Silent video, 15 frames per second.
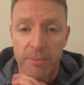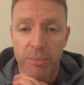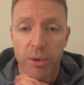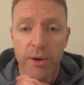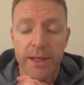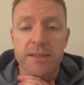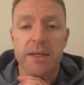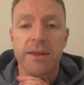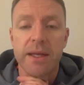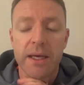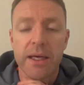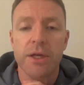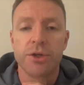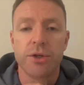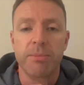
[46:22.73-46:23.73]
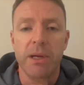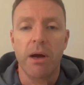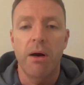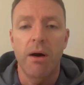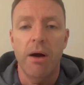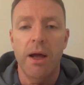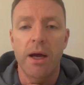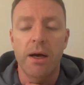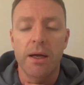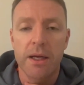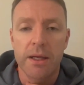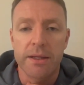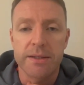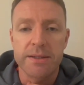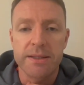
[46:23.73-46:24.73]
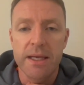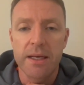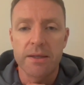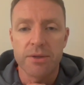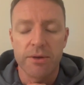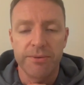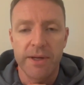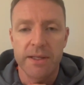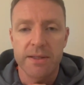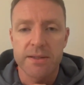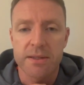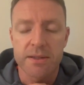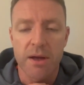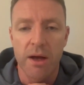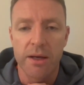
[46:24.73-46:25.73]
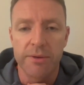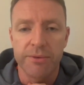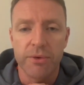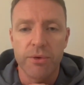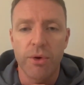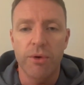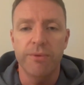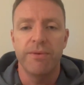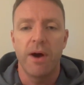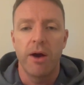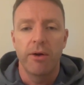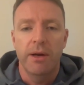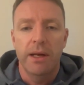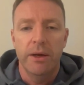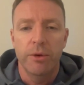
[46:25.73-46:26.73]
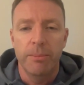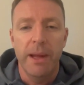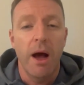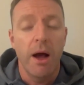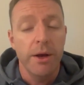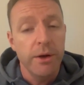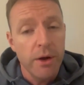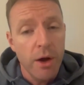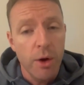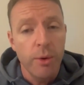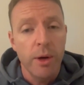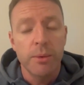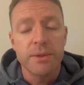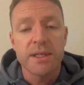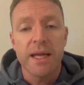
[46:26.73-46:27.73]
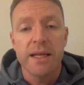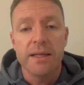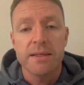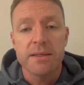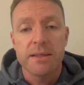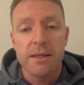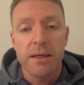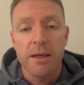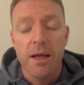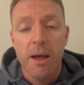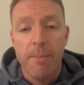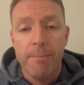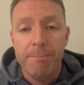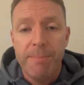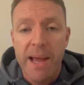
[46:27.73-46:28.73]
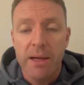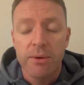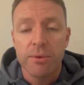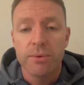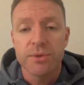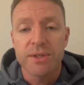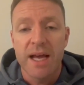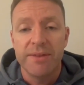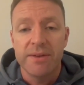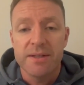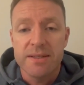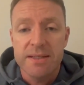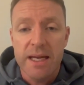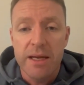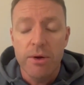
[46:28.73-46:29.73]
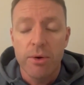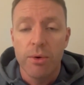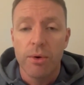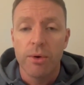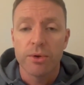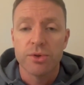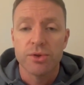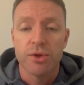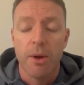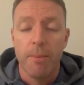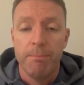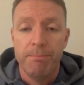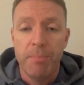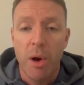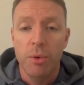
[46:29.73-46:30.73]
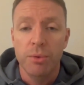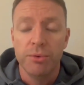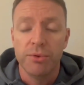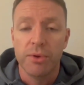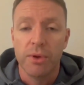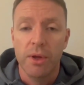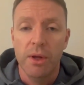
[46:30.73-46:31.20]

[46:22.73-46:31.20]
points. I think it should be higher. Steelers offense has kind of caught fire a little bit. I know it was against the Bengals and the Seahawks, both